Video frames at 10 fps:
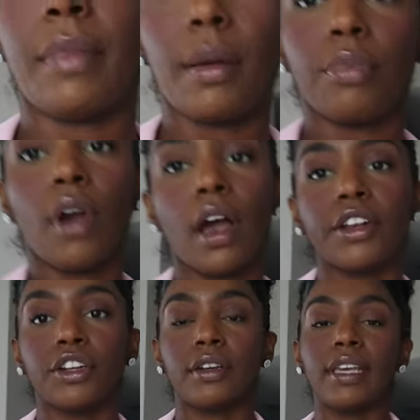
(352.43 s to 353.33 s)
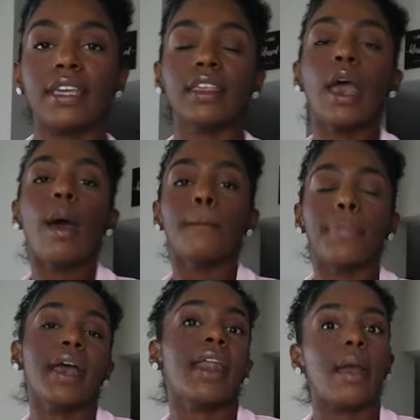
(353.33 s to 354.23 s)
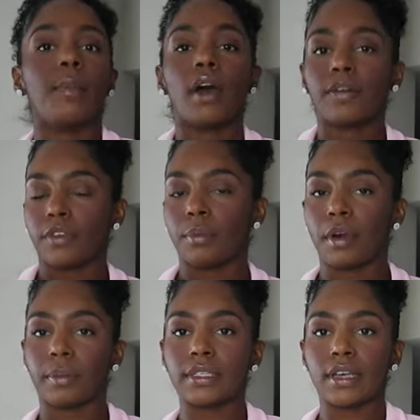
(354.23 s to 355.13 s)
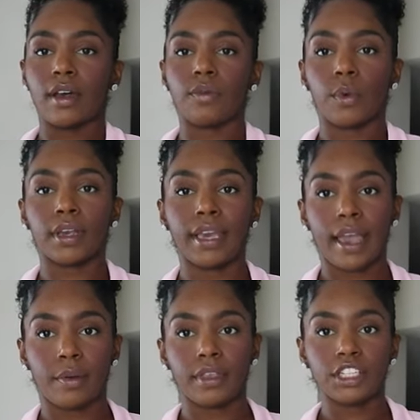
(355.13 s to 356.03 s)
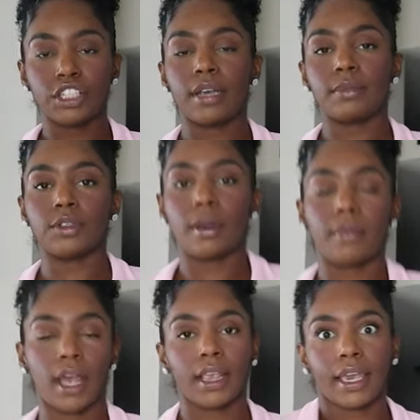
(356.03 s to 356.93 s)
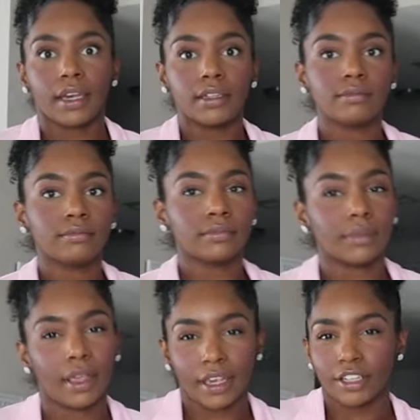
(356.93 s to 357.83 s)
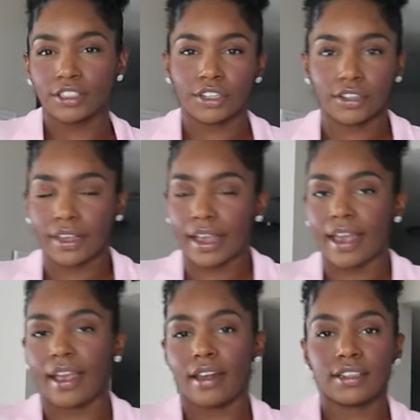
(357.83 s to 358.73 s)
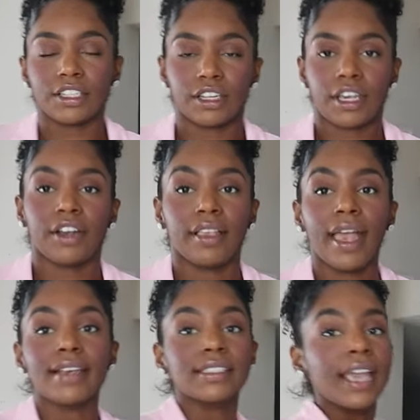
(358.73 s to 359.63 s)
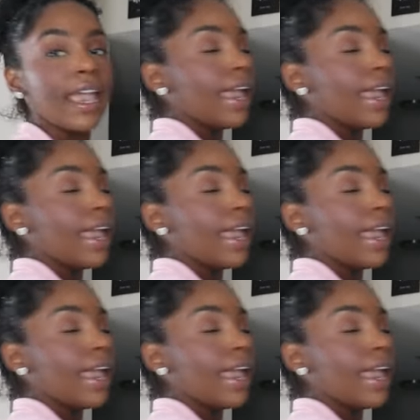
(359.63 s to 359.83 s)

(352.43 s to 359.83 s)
my bra underneath, but I bought it for the purpose of working out in the gym, so I'm not concerned. Like, I honestly could care less.